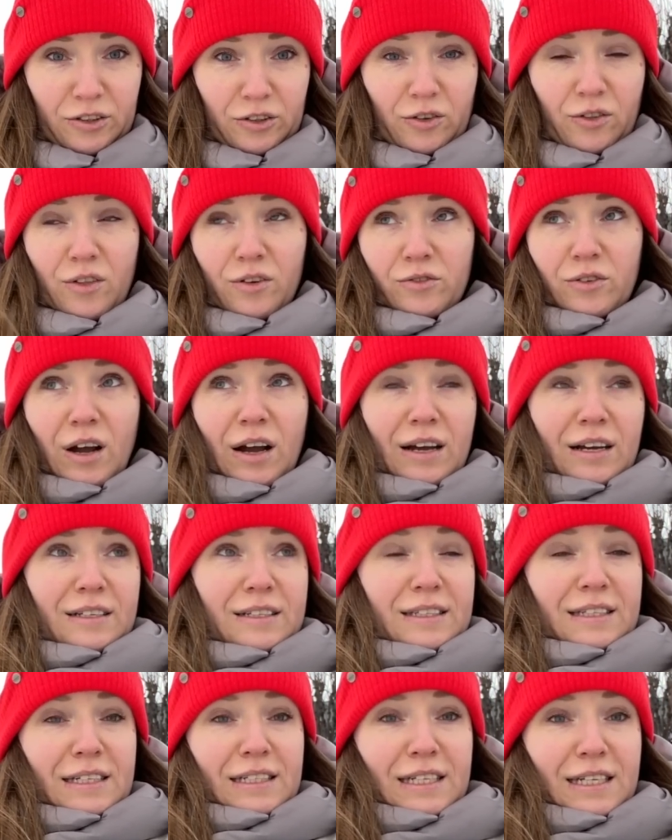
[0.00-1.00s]
There are
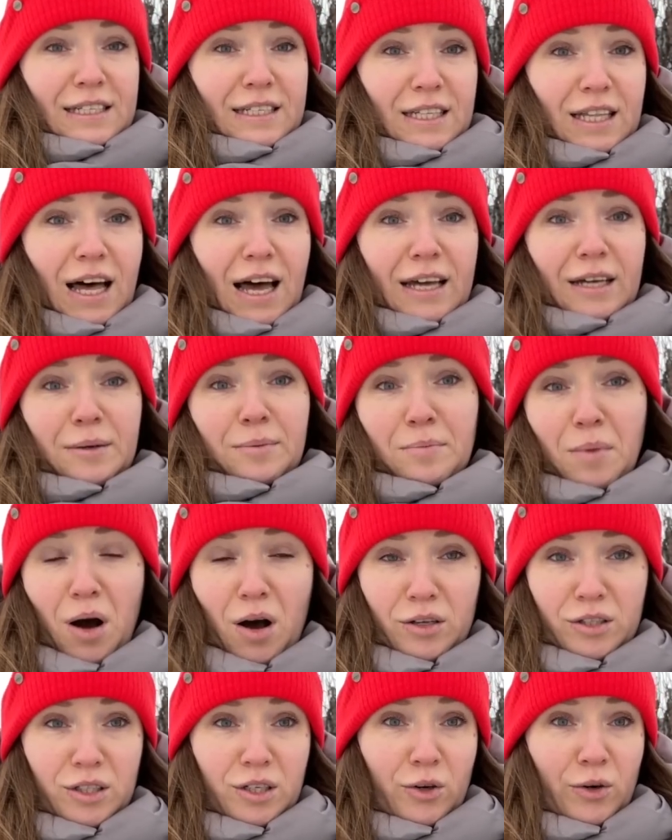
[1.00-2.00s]
cities like
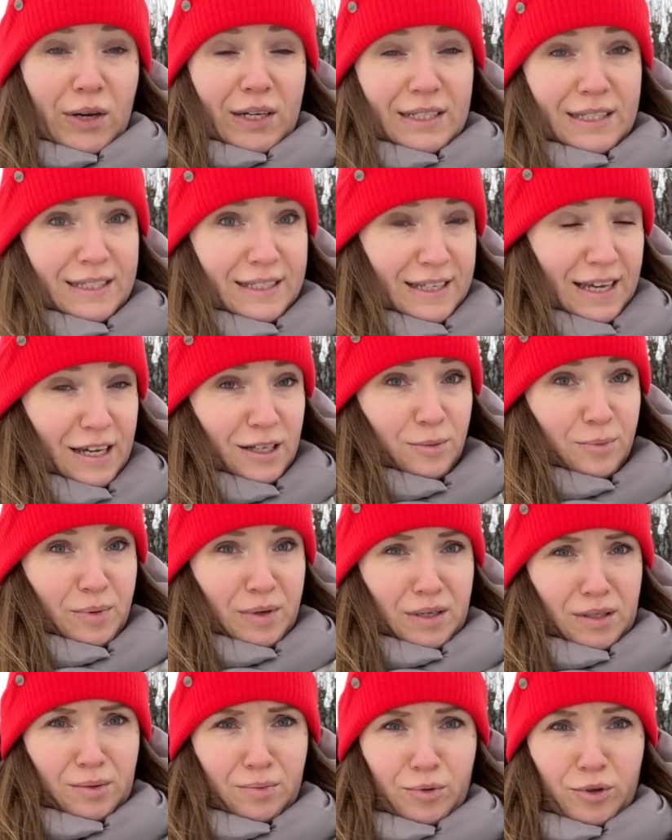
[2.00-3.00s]
Moscow and St.
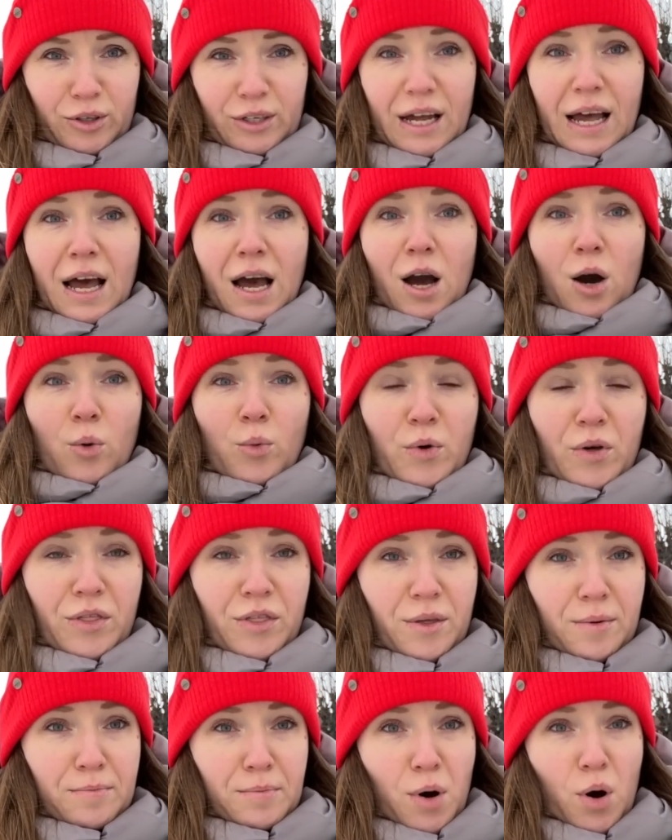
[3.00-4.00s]
Petersburg with the
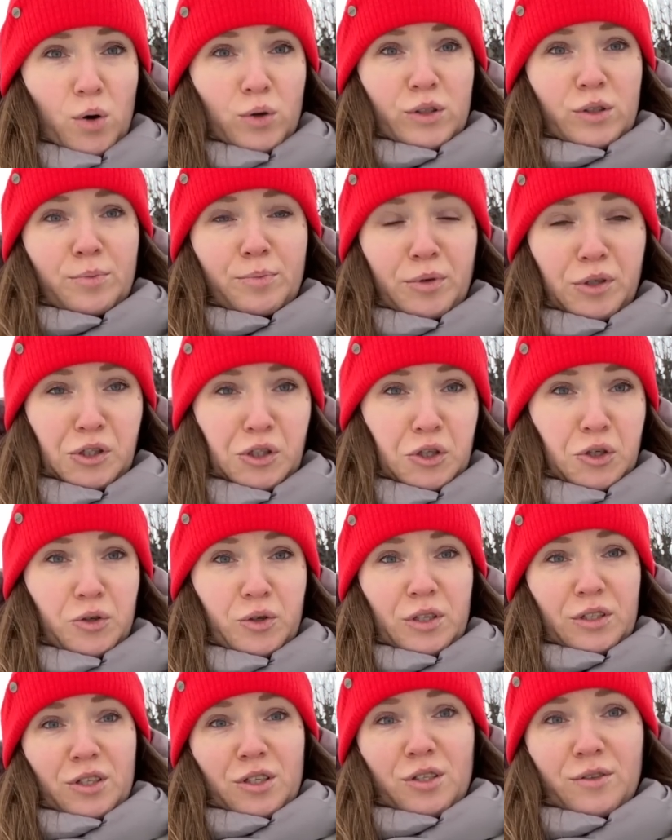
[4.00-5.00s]
most
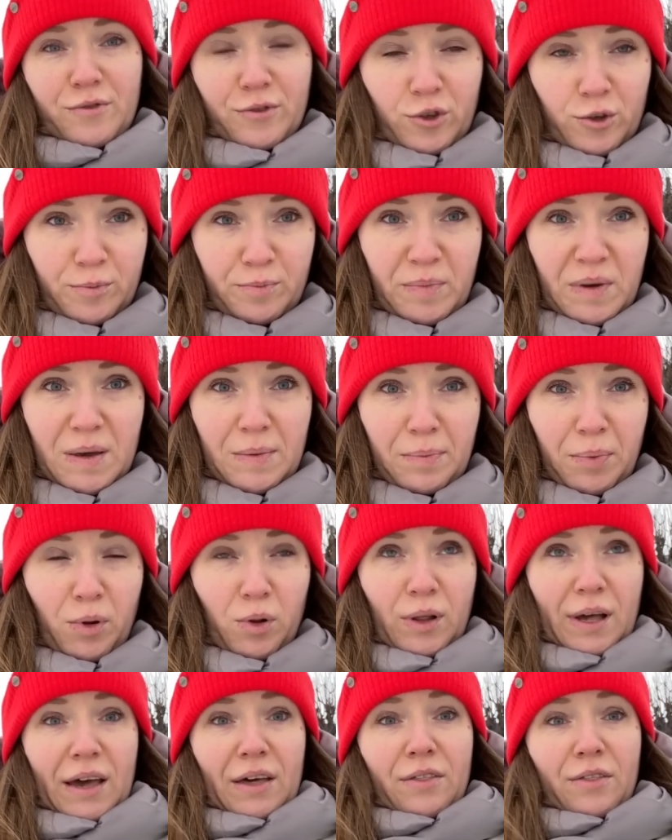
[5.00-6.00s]
opportunities for people,
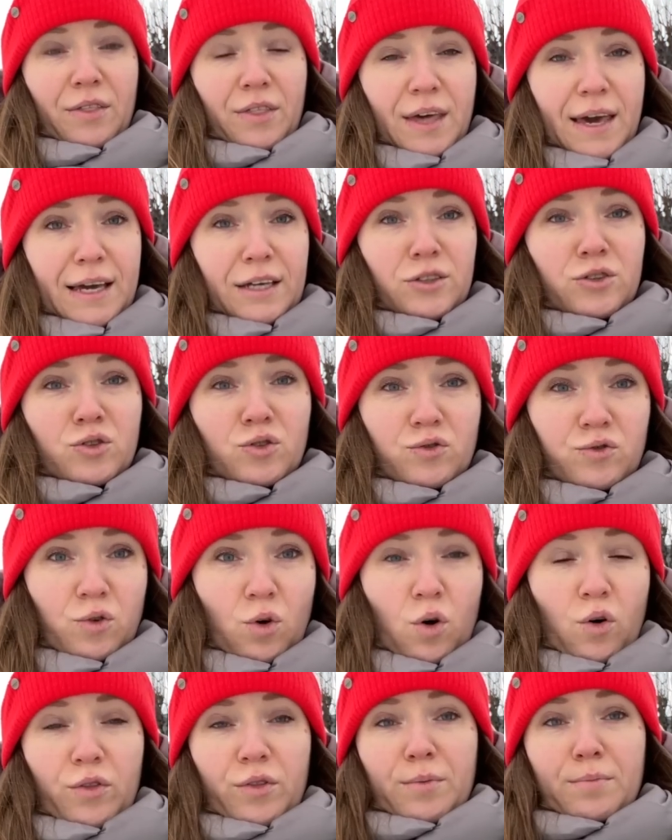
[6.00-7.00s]
and they draw
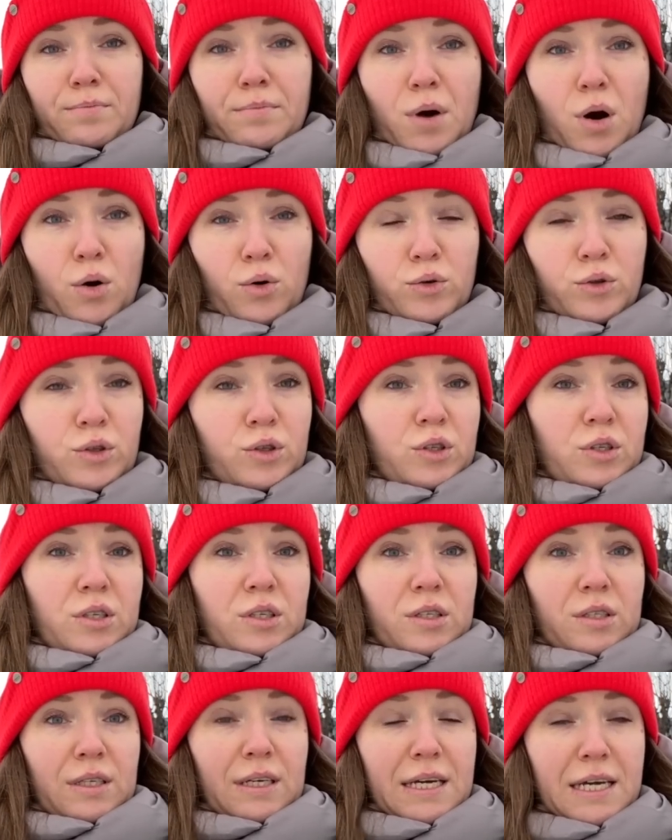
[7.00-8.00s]
the most
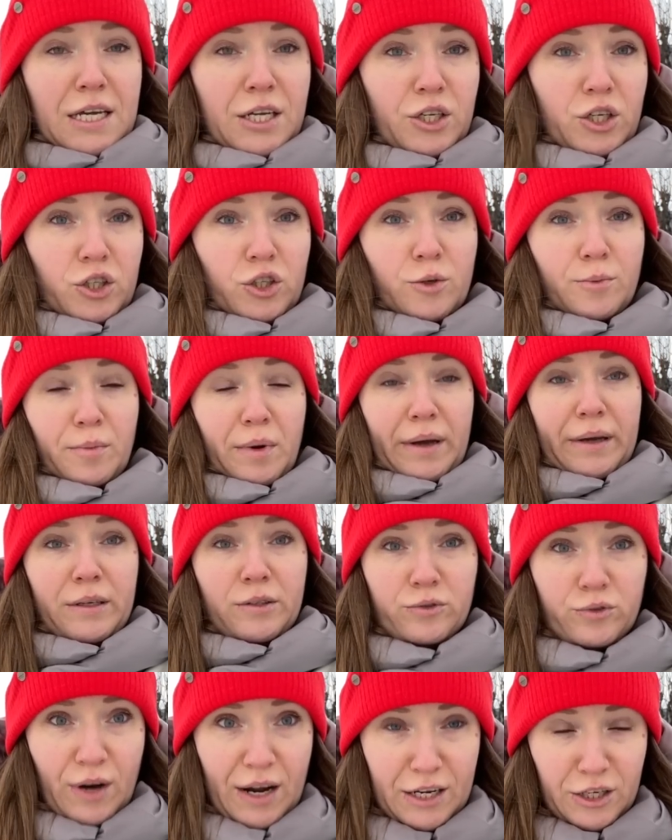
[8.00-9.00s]
inner
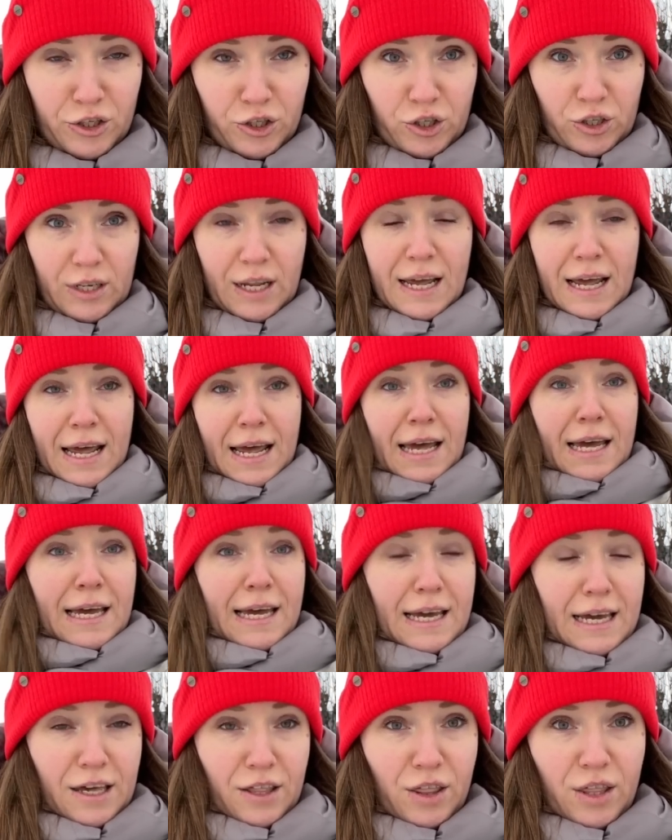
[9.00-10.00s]
migration
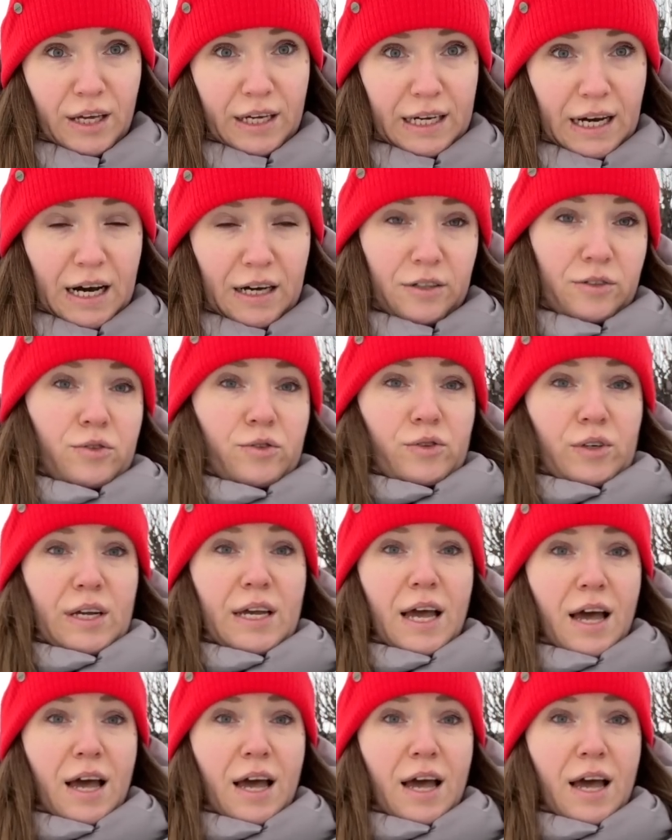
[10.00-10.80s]
in the country.